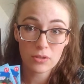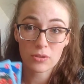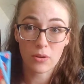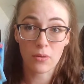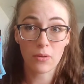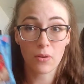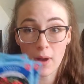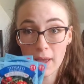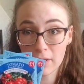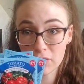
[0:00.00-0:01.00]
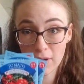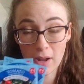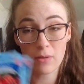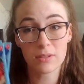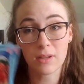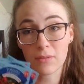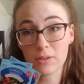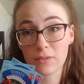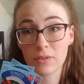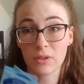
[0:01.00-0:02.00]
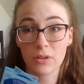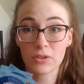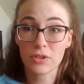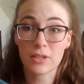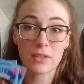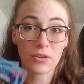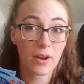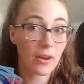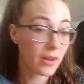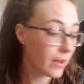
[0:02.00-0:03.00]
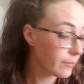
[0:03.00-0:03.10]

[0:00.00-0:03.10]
So go ahead and check out several different Dollar Trees in your area.